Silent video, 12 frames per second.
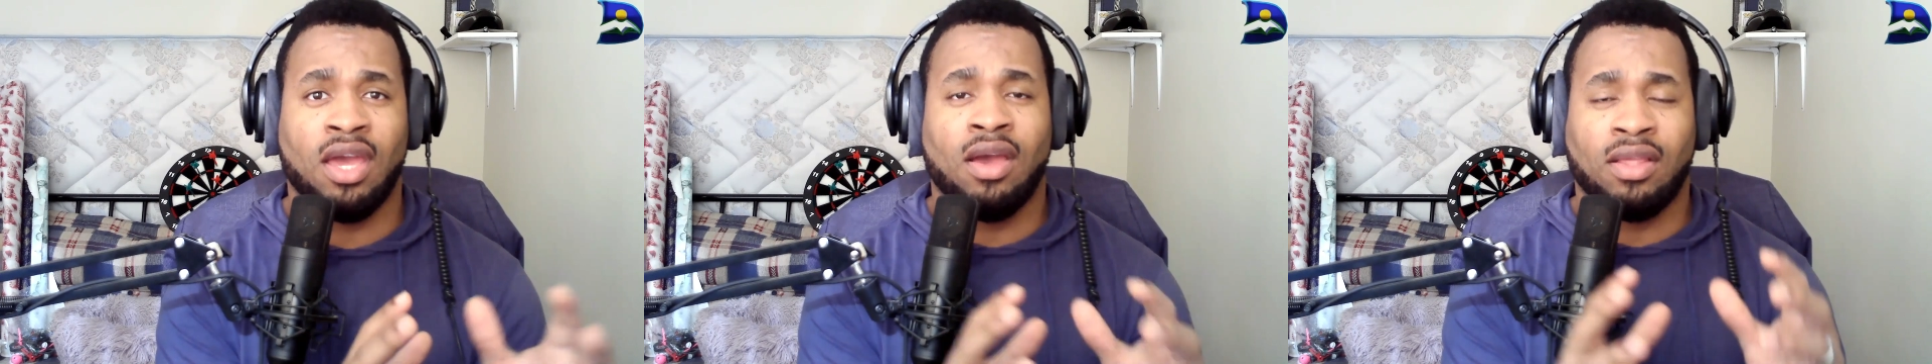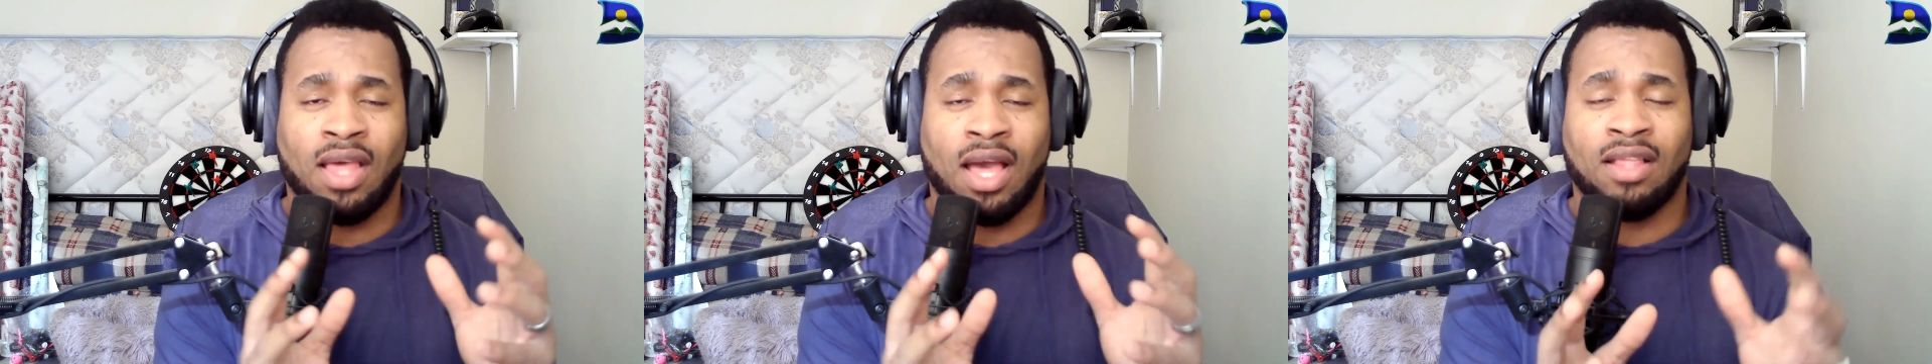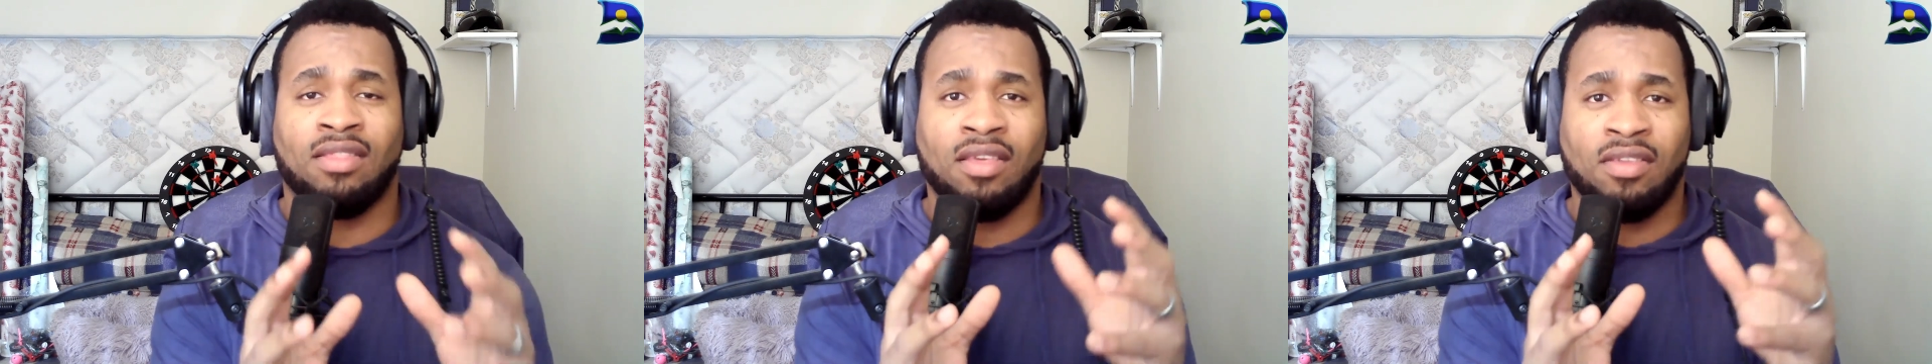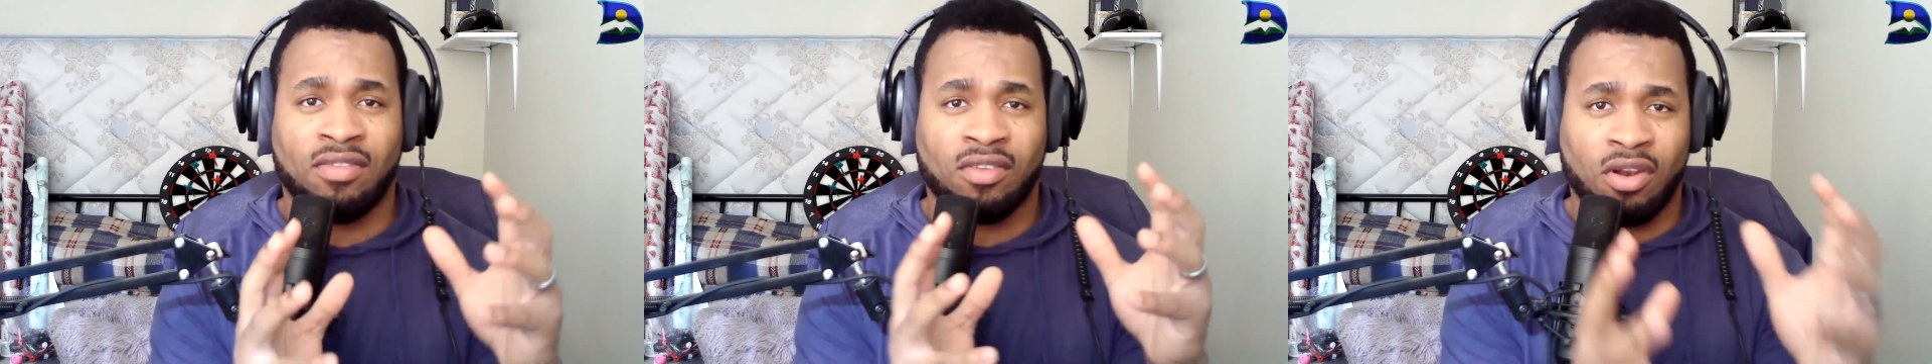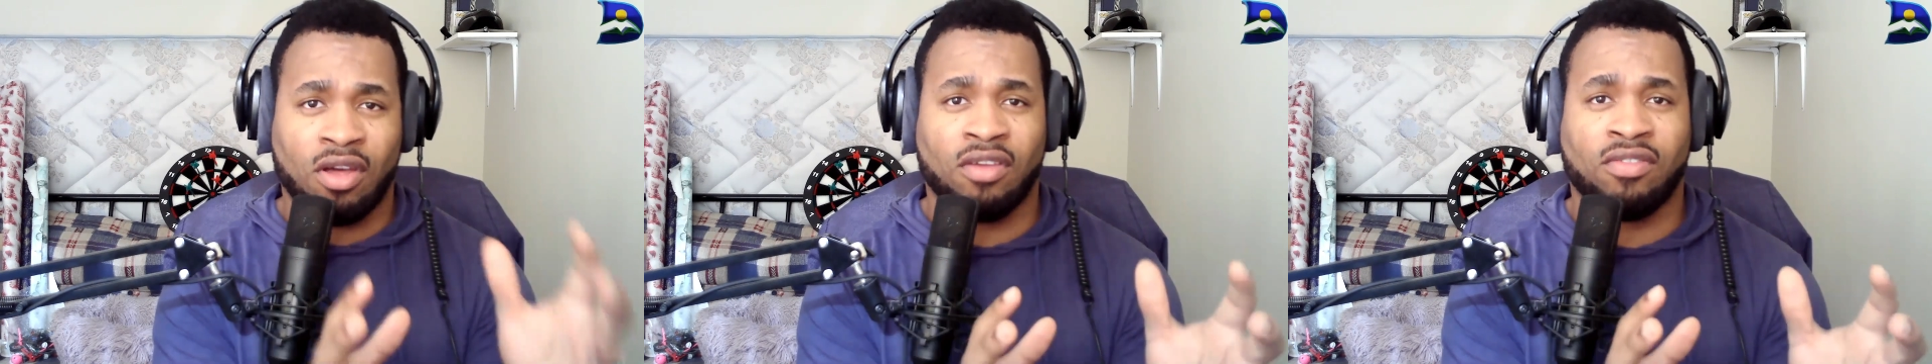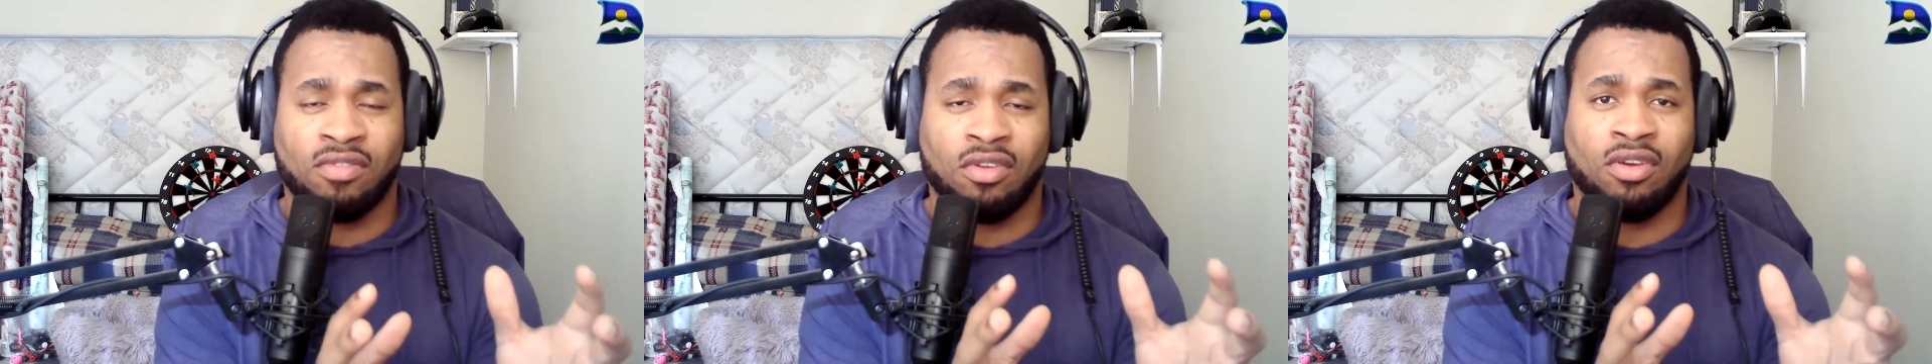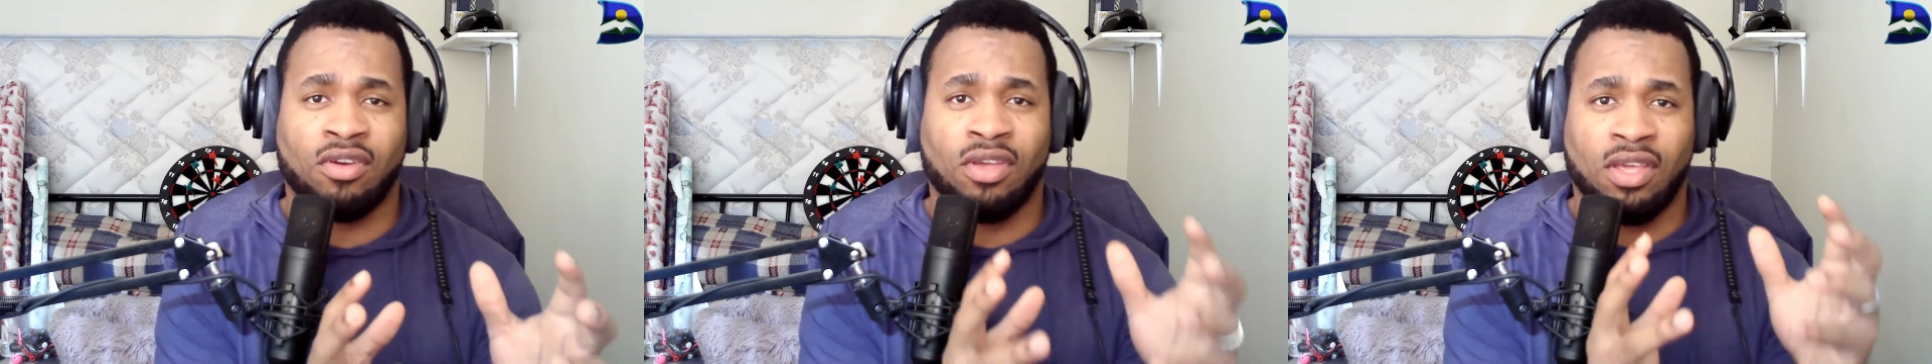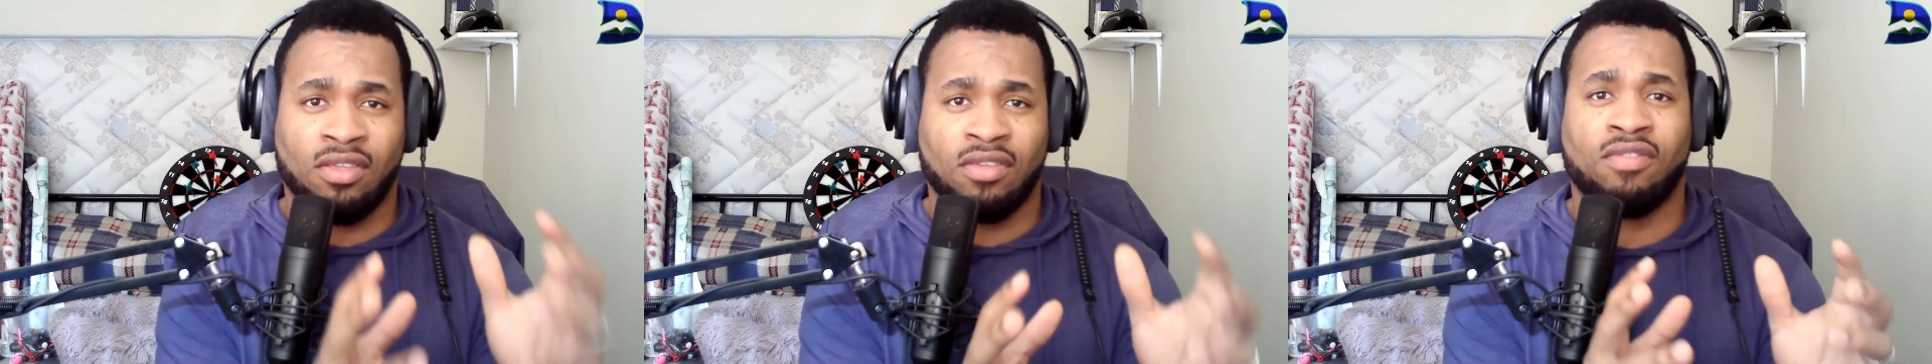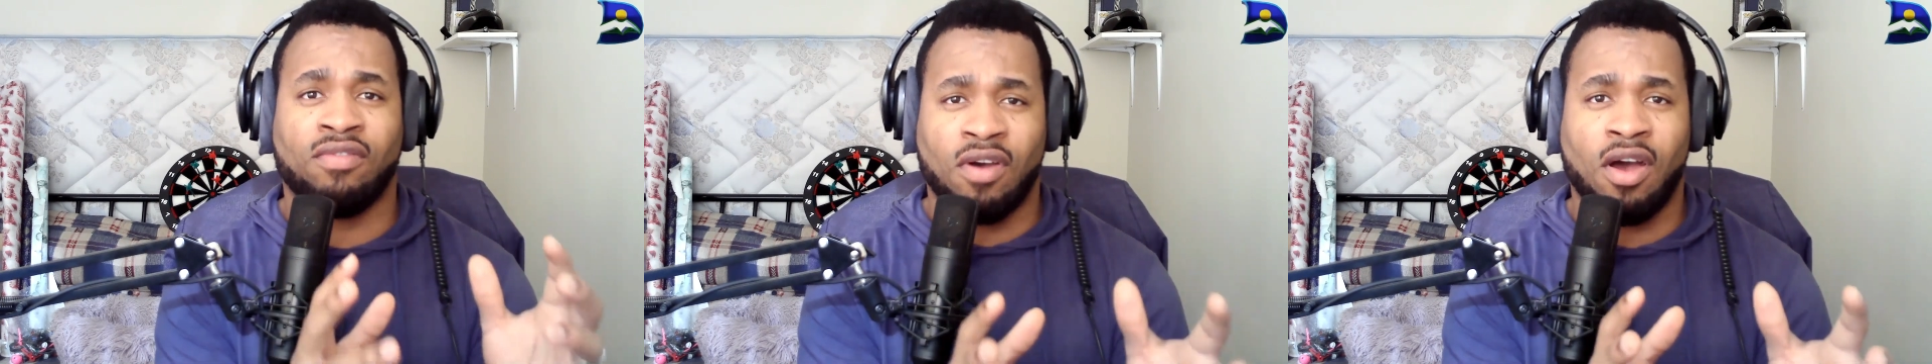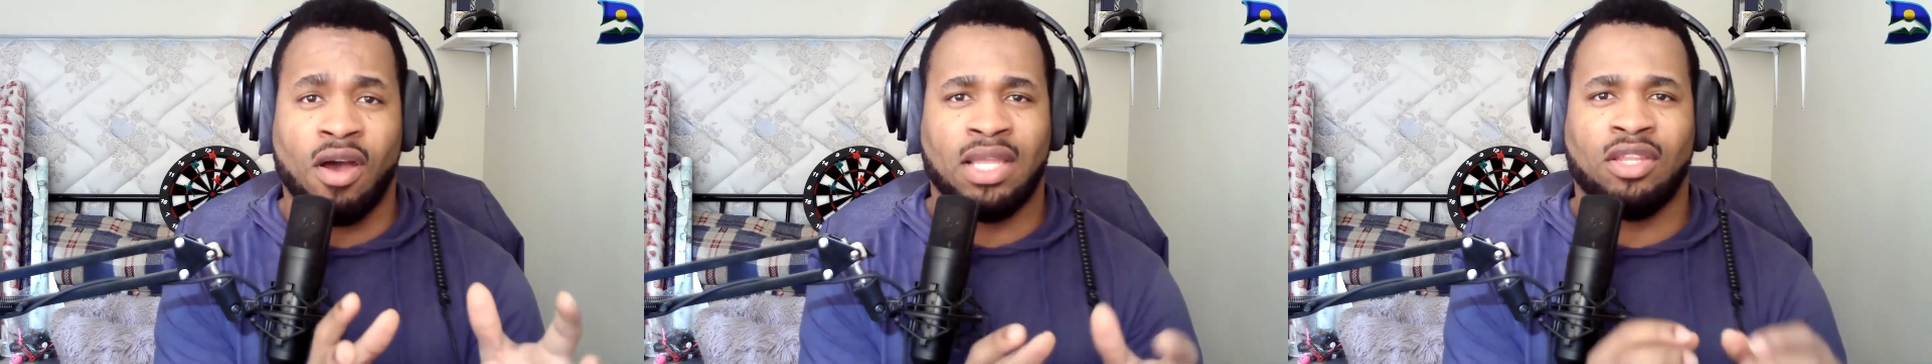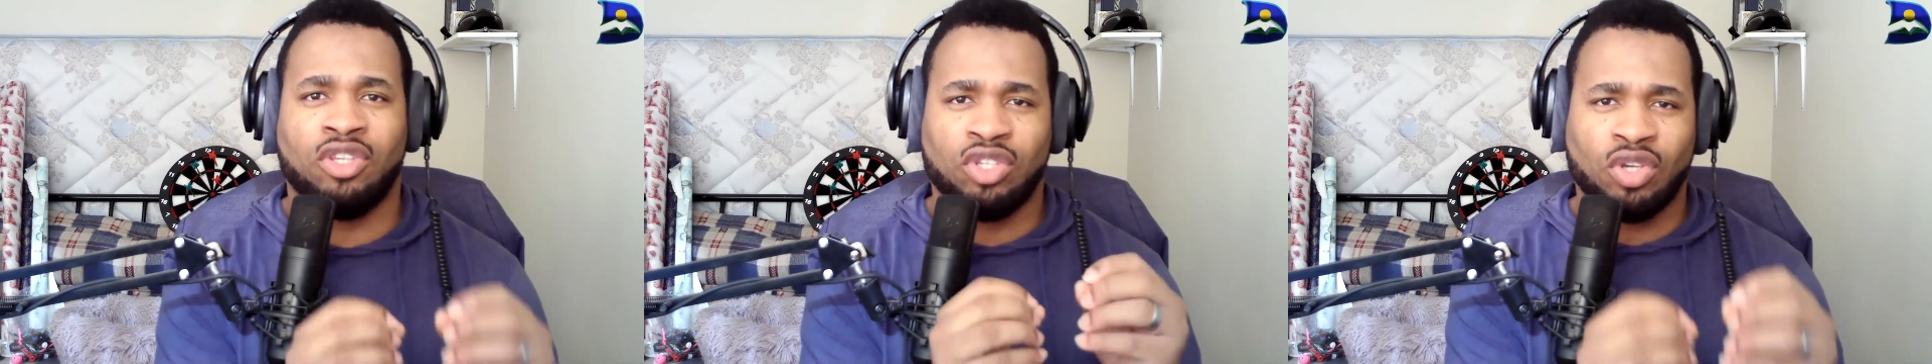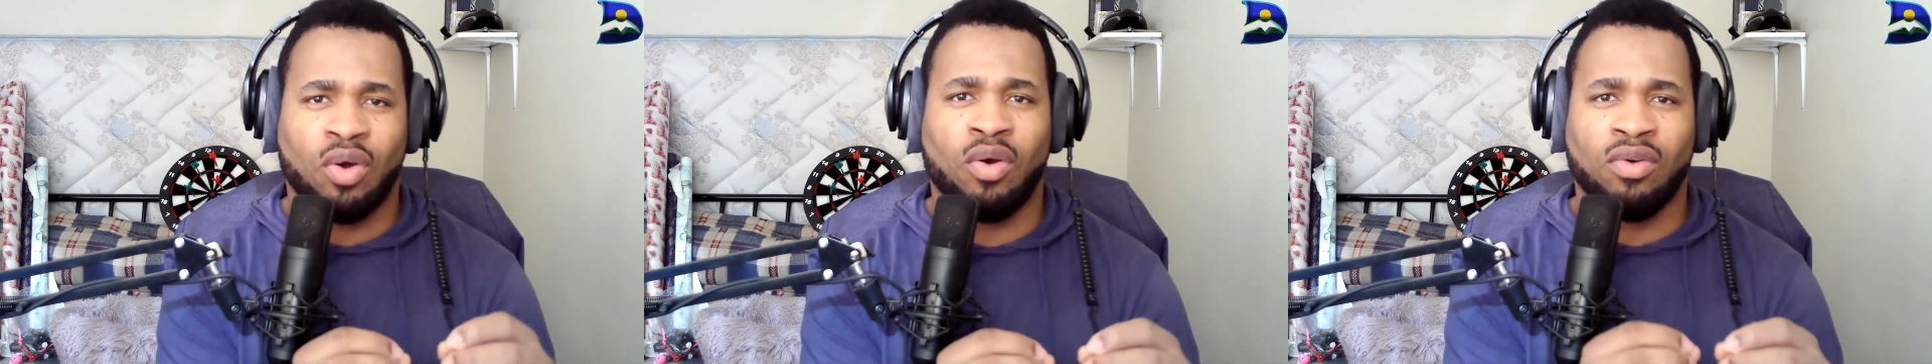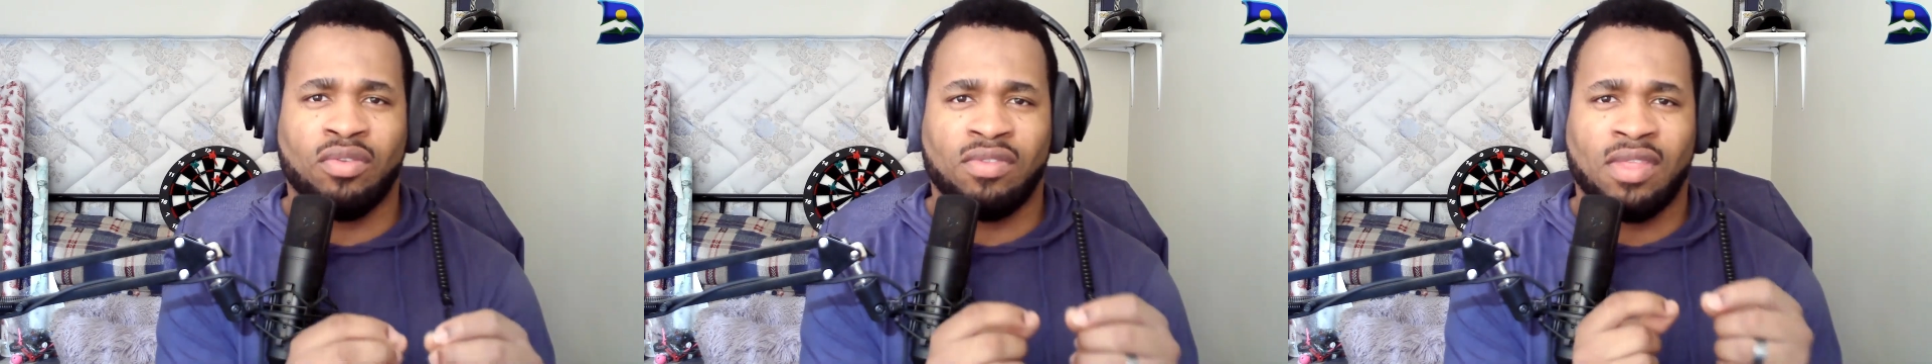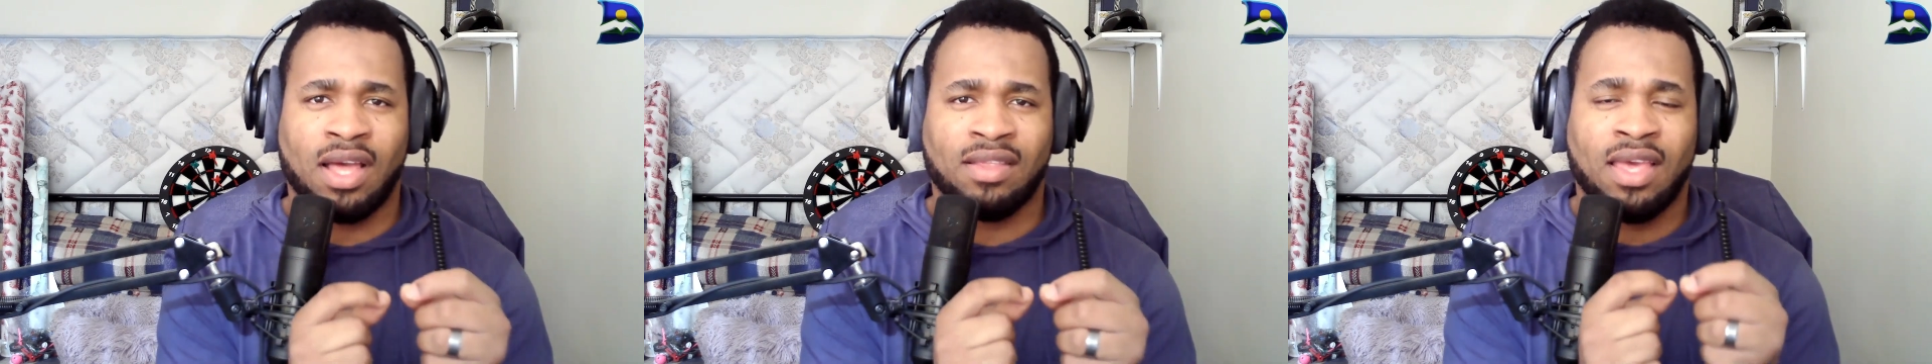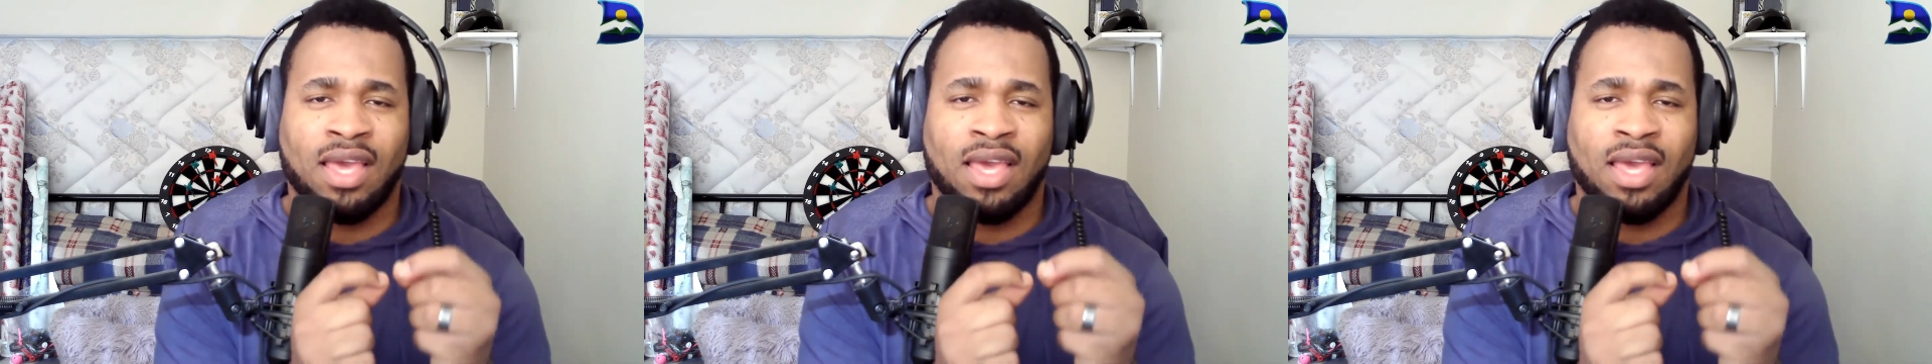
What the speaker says: that this cluster is formed shows that